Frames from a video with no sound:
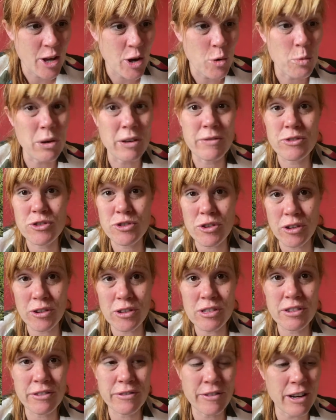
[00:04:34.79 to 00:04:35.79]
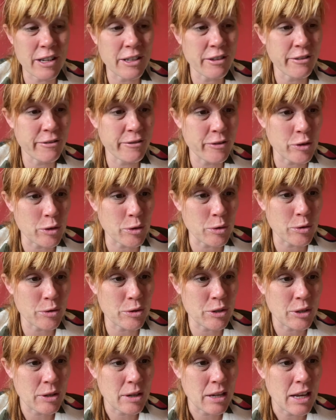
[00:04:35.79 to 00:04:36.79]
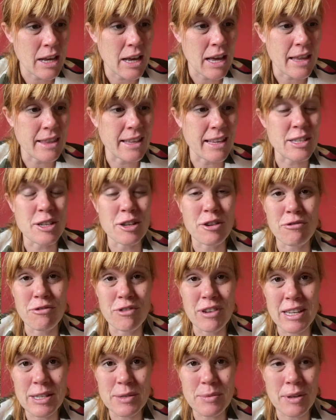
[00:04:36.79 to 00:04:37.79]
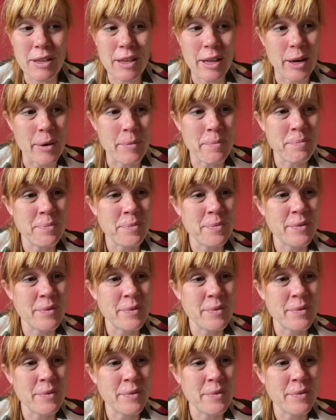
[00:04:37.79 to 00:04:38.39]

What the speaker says: We've struggled to find a food that agrees with him